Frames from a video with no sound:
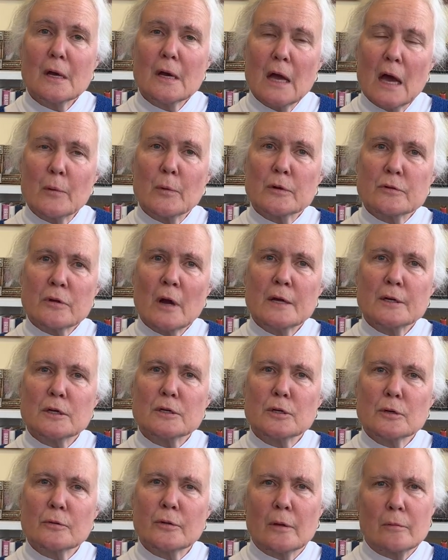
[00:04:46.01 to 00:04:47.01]
And we're trying to
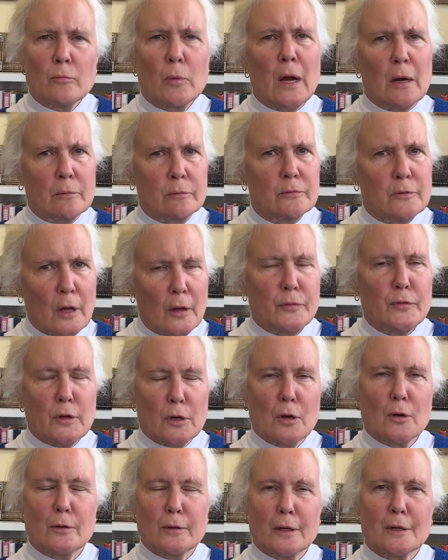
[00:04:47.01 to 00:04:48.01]
do that, well, not the
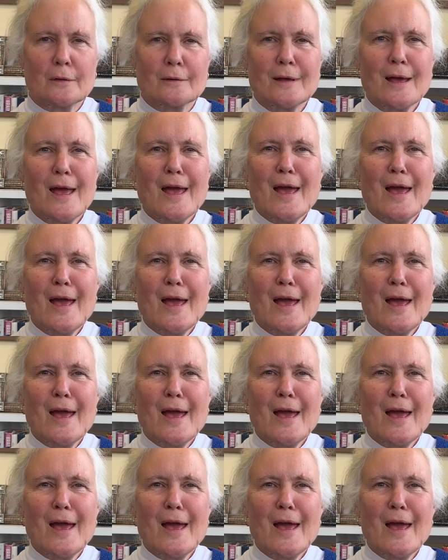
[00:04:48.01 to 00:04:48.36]
coding.